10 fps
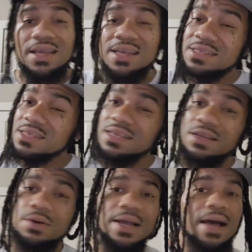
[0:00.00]
Their
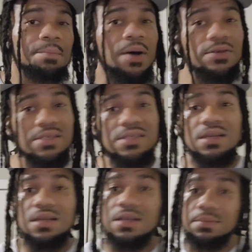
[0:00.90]
CEO and got bosses
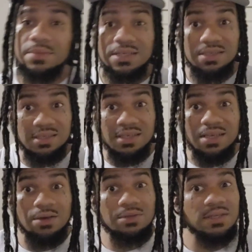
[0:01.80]
under them. That's
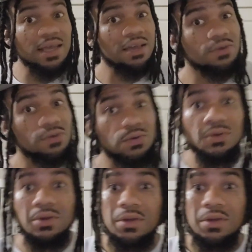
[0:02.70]
the CEO to their crew.